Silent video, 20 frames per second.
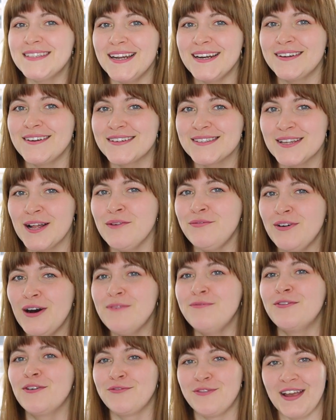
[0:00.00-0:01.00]
setting yourself
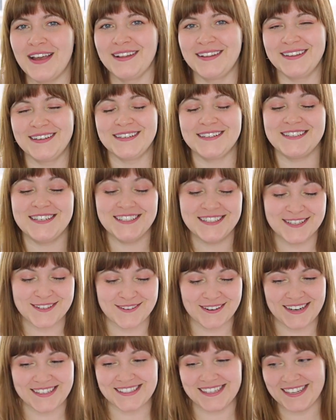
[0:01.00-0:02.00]
up for failure. Jesus
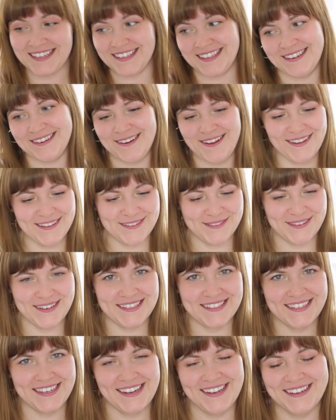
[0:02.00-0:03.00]
Christ, I cannot
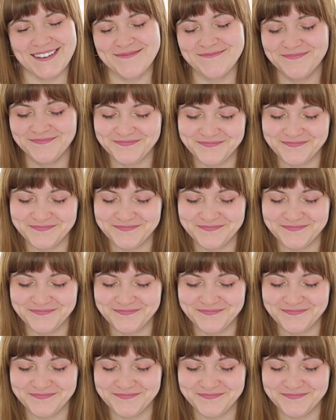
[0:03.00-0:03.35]
speak today.